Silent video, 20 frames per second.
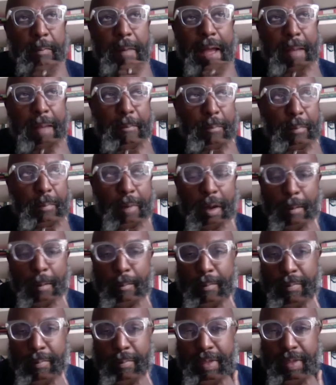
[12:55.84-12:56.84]

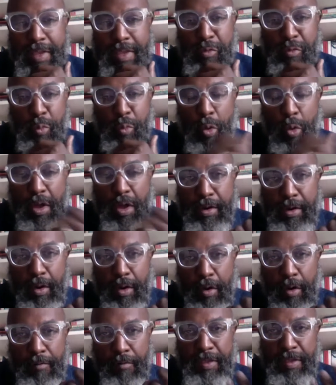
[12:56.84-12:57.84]
mom is one
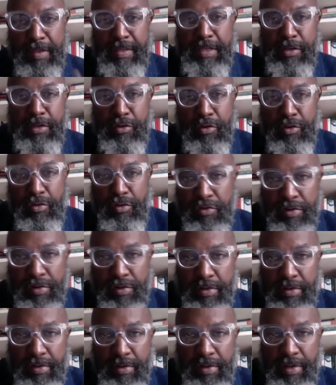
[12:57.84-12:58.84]
of 13 children,
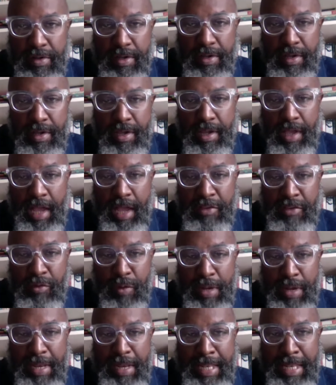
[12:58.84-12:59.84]
and so
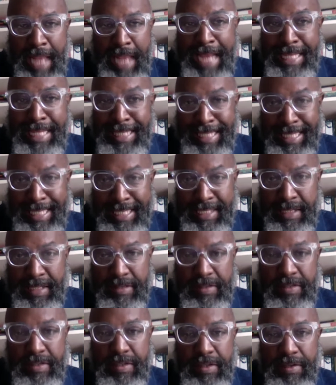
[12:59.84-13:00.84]
there are 9
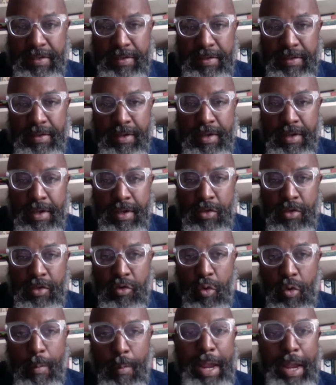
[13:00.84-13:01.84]
sisters.
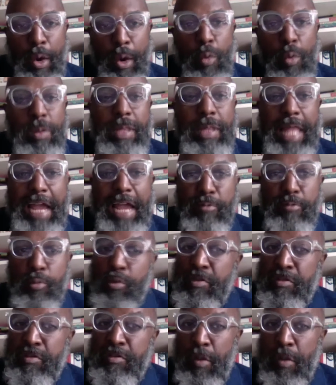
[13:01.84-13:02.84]
So my whole life
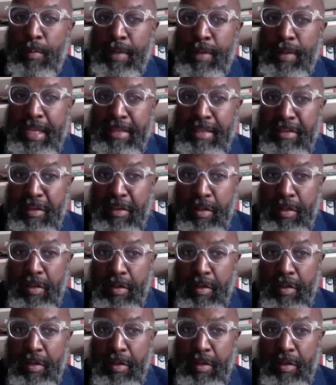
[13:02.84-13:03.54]
was dominated